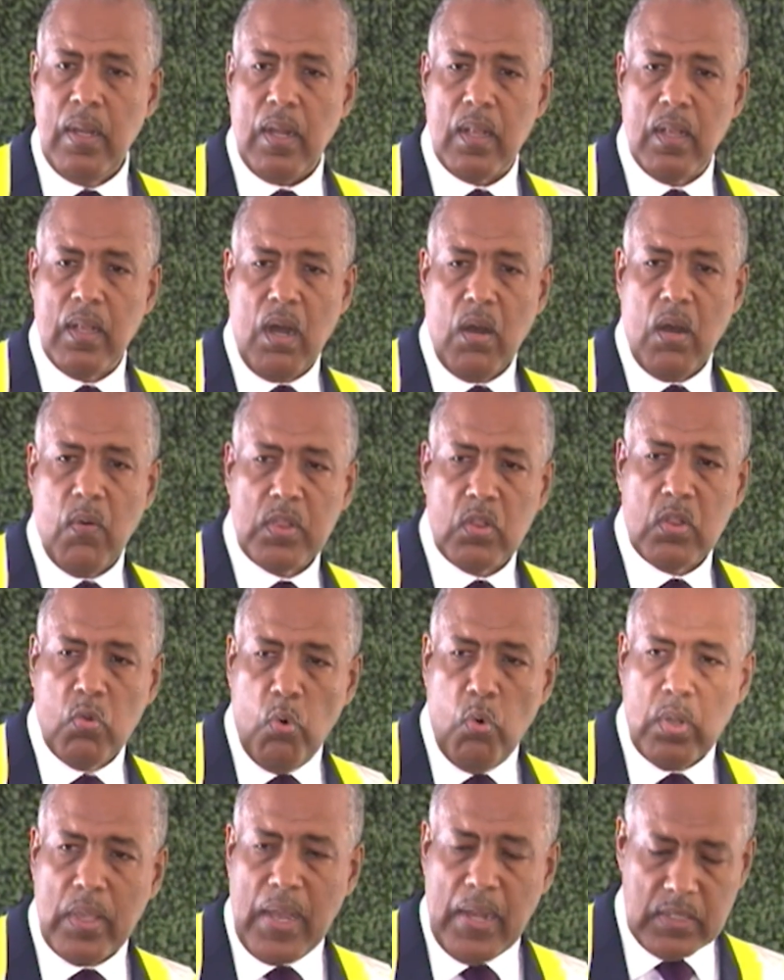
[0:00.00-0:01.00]
along with
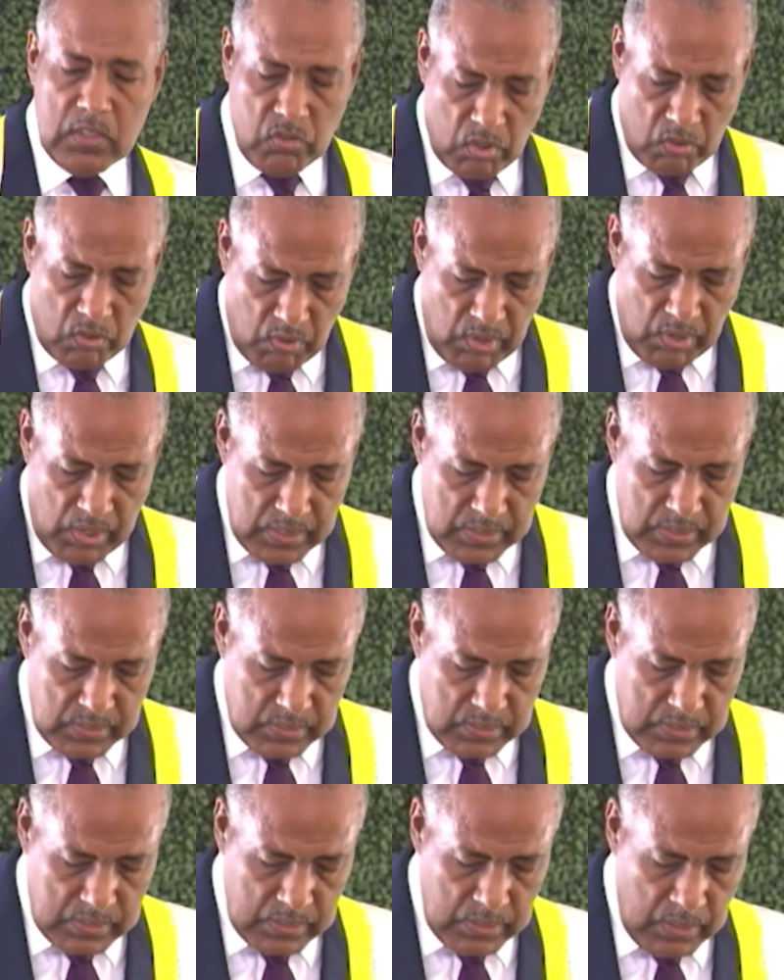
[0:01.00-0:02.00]
two gantry
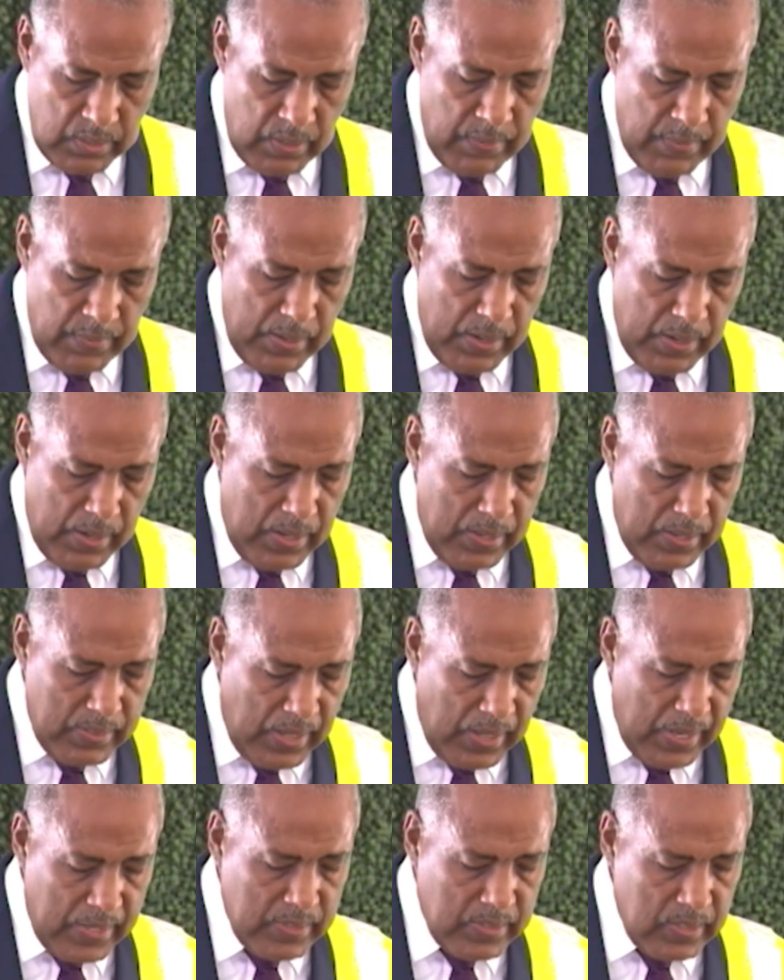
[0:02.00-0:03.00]
cranes, uh,
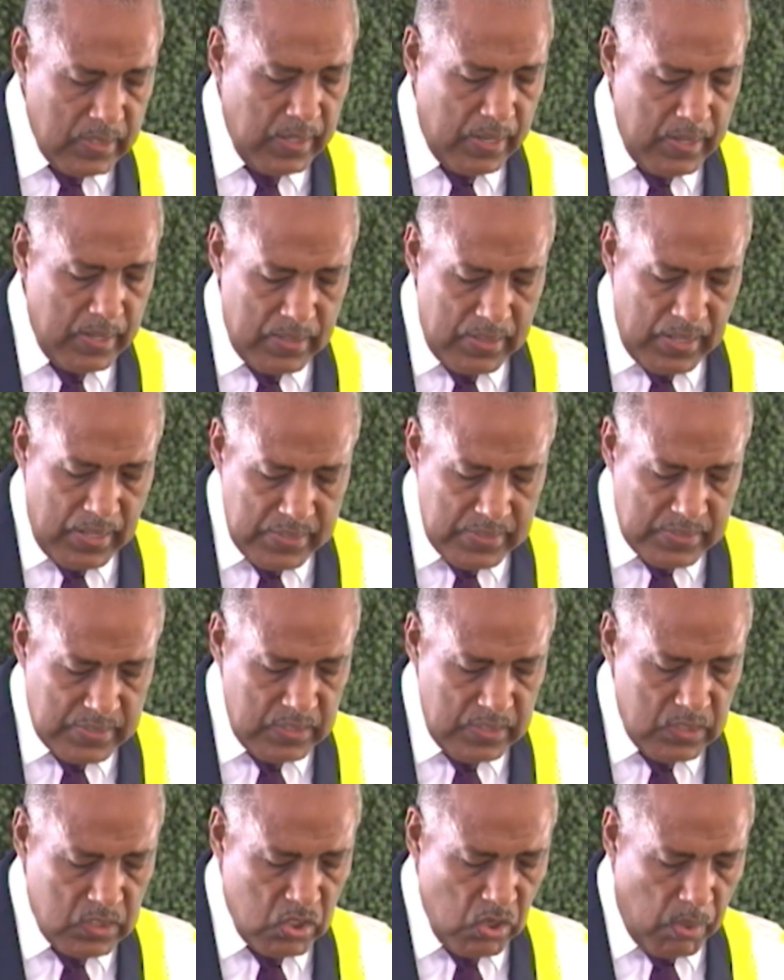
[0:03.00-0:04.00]
19,
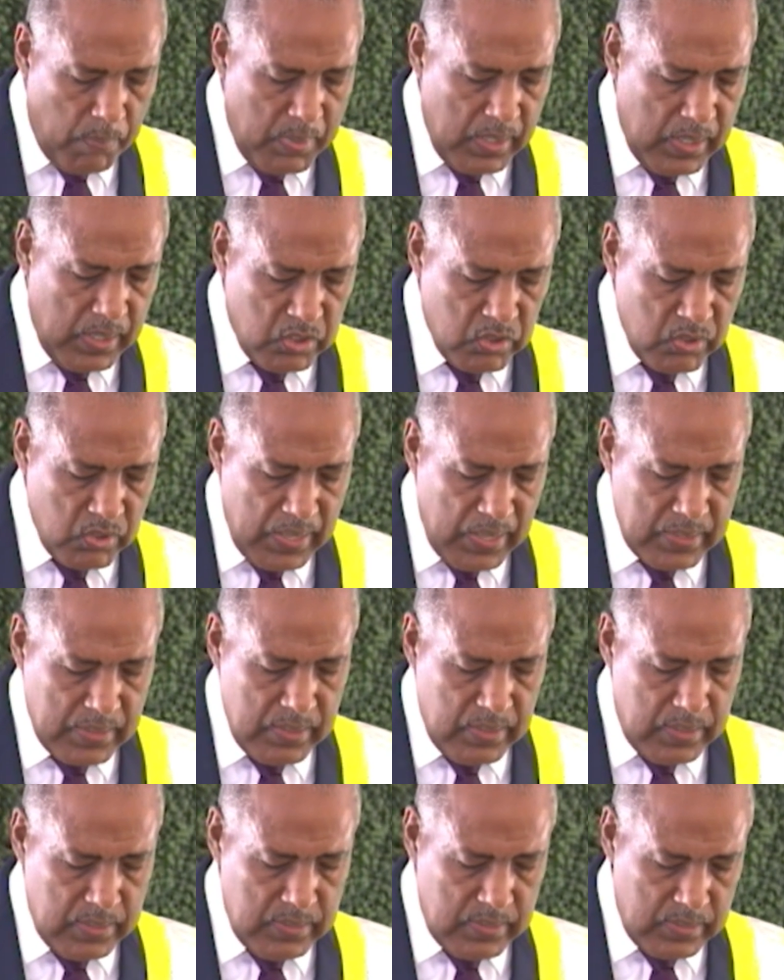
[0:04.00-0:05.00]
19 terminal
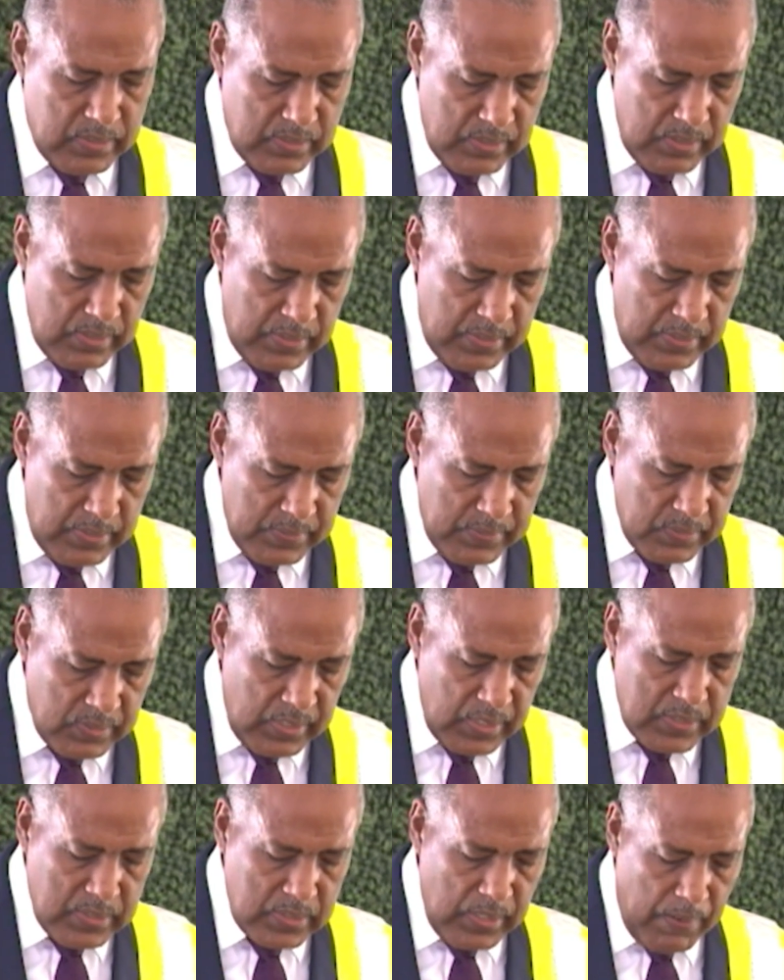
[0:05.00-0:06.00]
tractors,
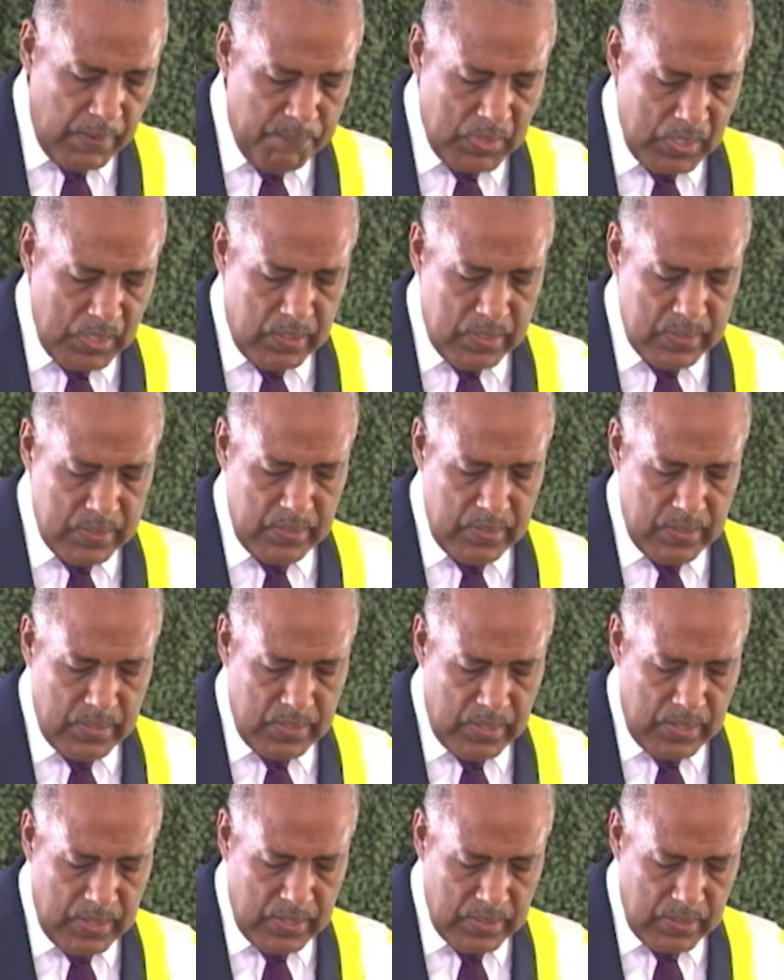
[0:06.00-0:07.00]
six empty
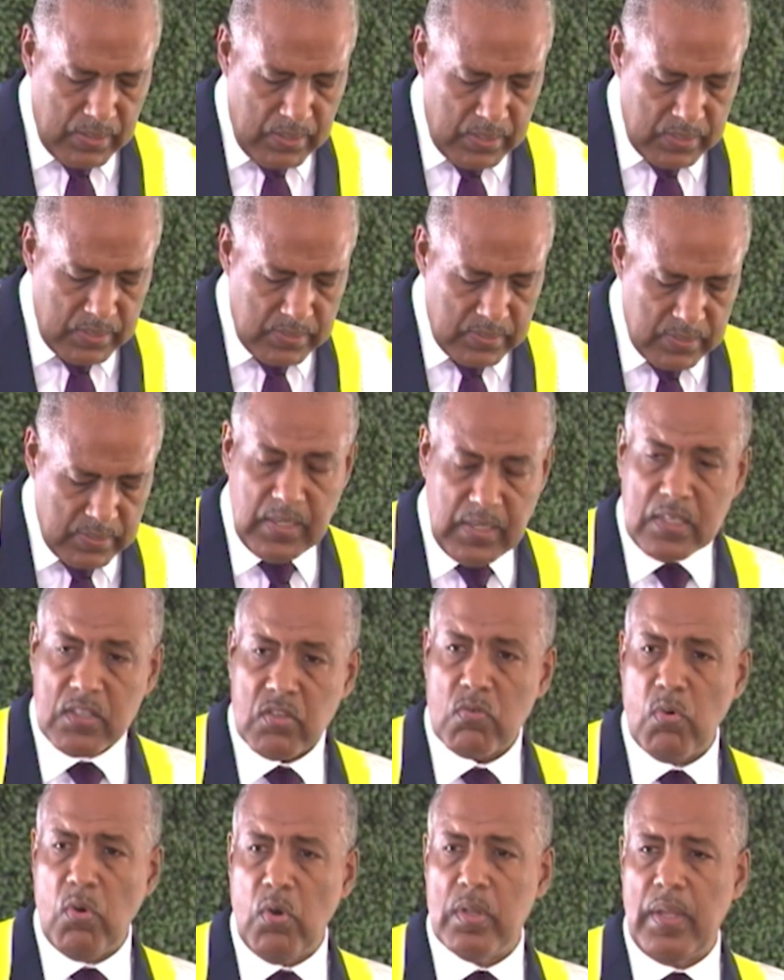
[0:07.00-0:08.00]
container handlers,
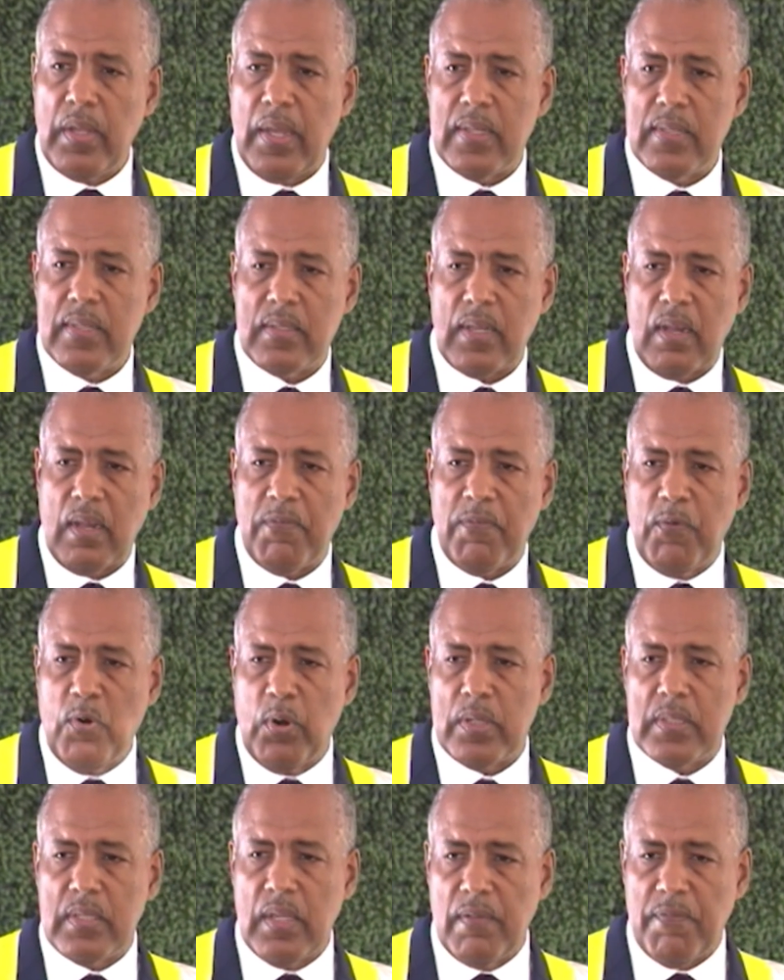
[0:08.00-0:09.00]
six road heads, and
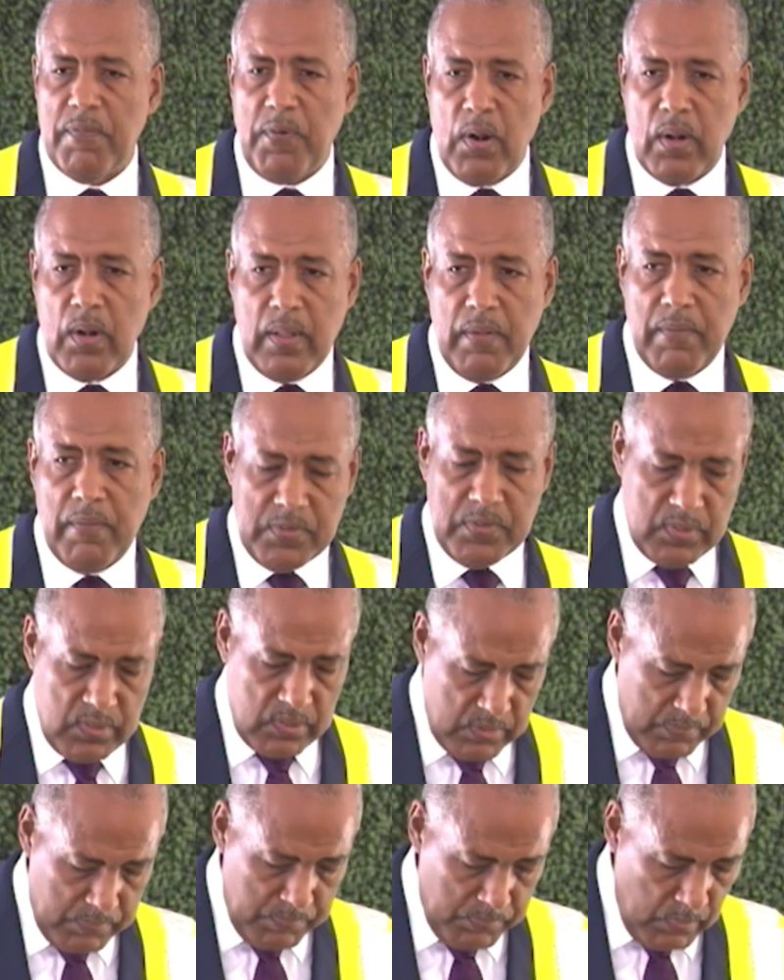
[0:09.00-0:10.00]
14
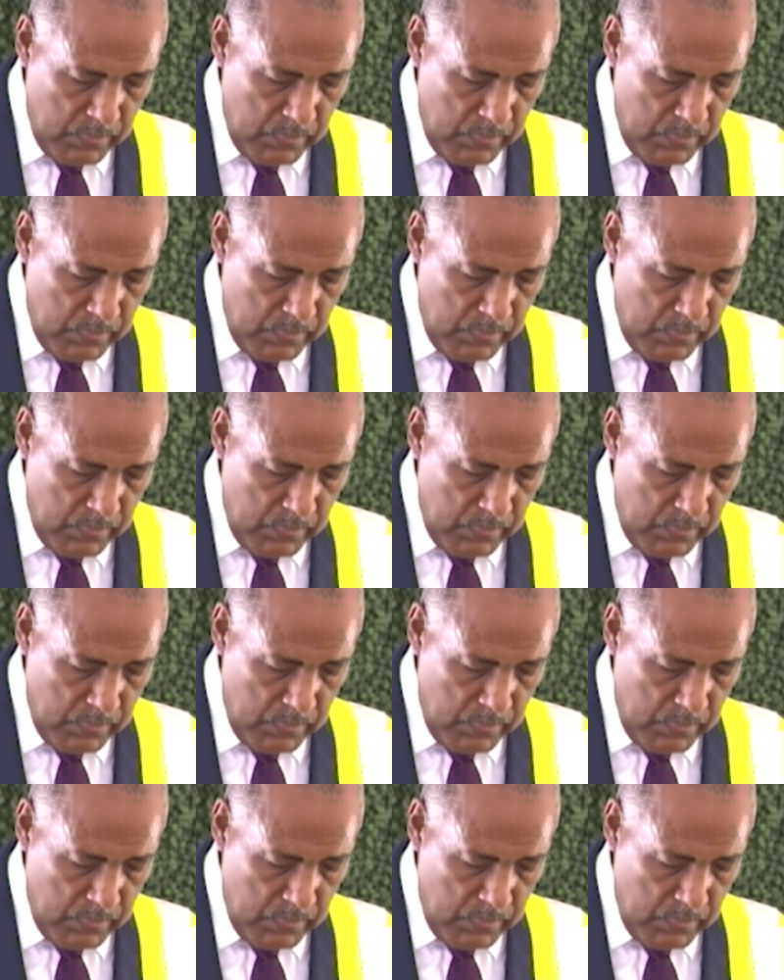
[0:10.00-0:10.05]
forklifts.